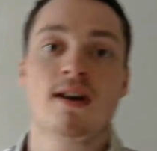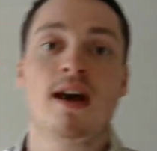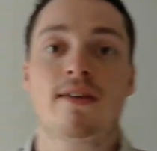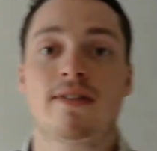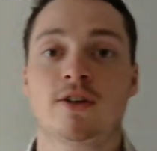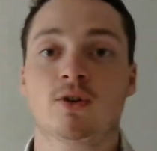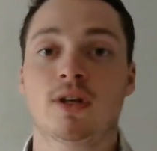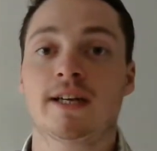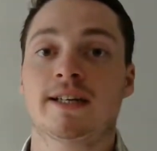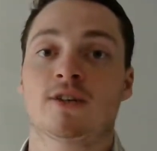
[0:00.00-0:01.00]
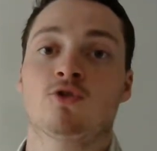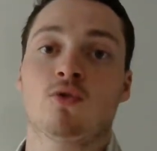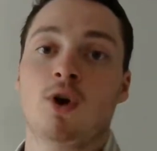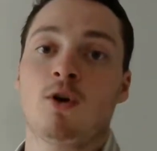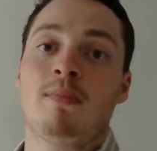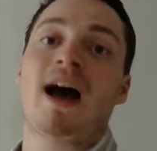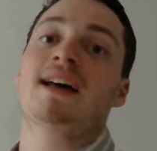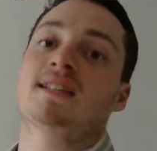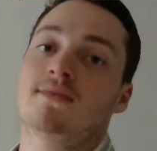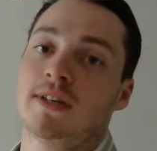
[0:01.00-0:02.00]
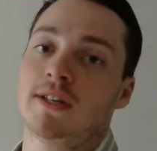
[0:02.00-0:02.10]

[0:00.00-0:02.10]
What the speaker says: and then you're letting it grow passively.